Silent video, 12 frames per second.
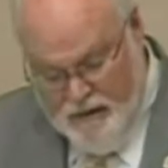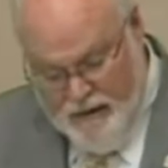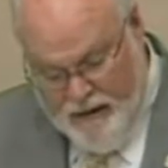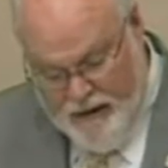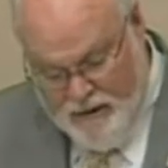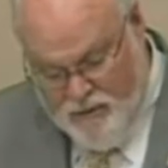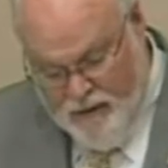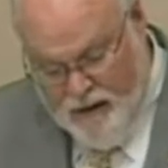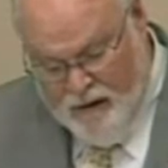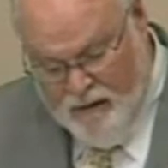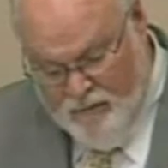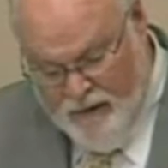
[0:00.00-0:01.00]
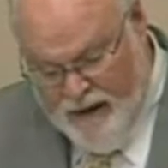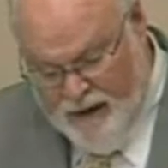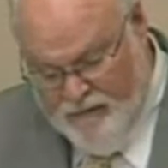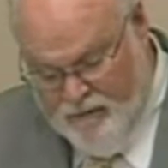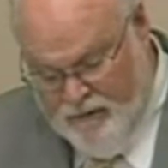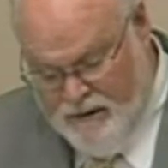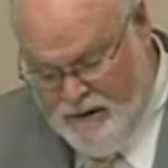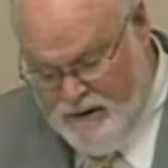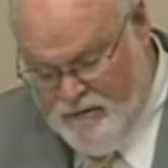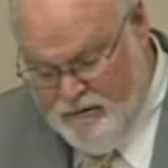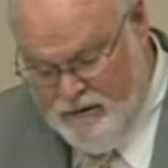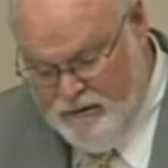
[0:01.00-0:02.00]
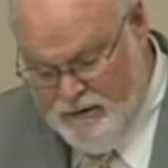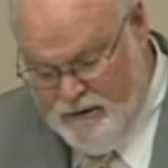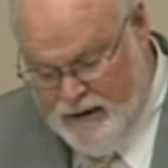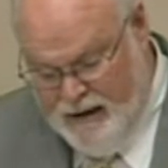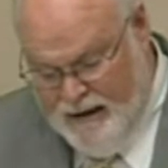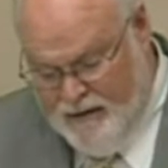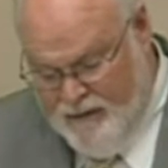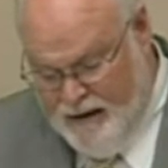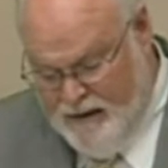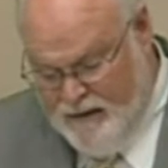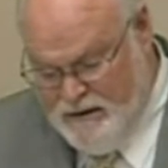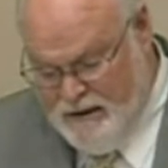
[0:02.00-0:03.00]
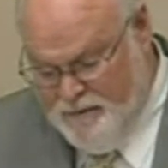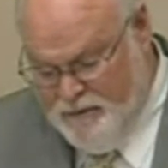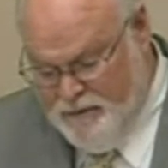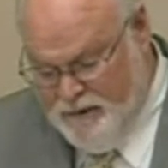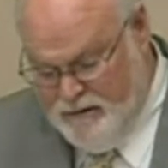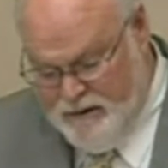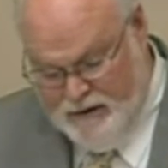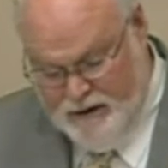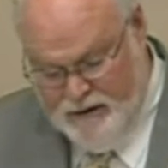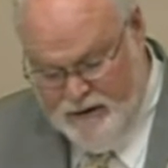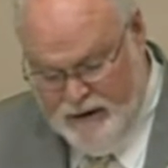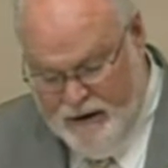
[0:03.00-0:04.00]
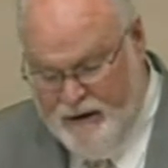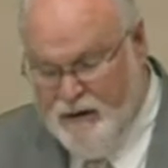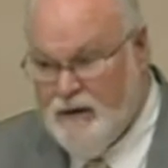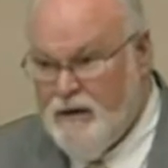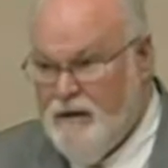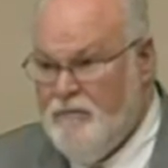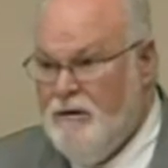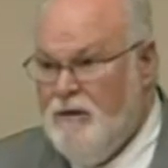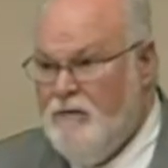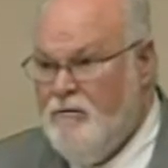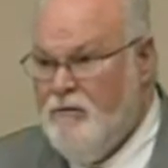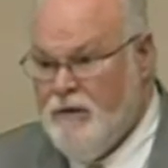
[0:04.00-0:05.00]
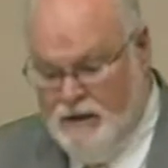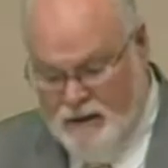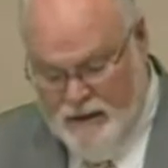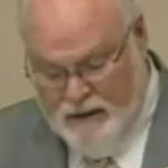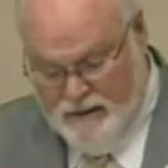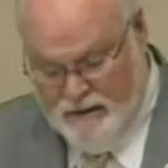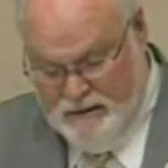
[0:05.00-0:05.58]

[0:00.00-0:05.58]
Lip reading: As well, we have a witness who will talk about supplemental security income working as a